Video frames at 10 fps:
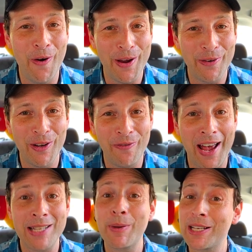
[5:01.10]
for you real
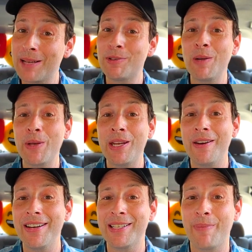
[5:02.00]
fast because I'm super
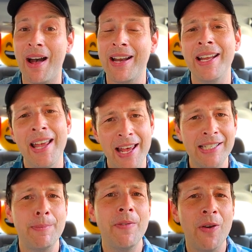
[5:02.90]
curious about it.
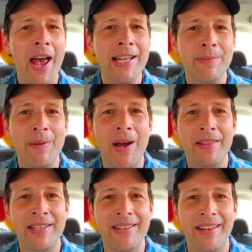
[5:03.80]
And some of you asked me
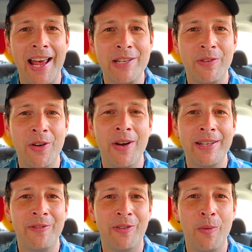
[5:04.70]
about this in the last review I
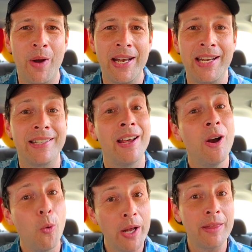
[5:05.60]
did from Wendy's
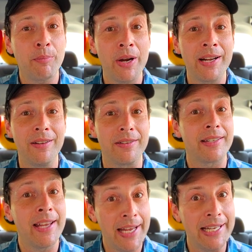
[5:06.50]
with the
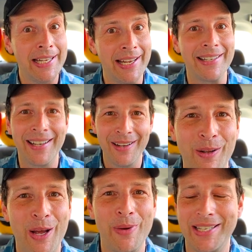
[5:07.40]
Pringles. Hint, hint.
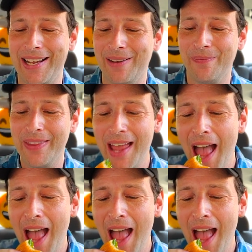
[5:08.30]
Hold on one second.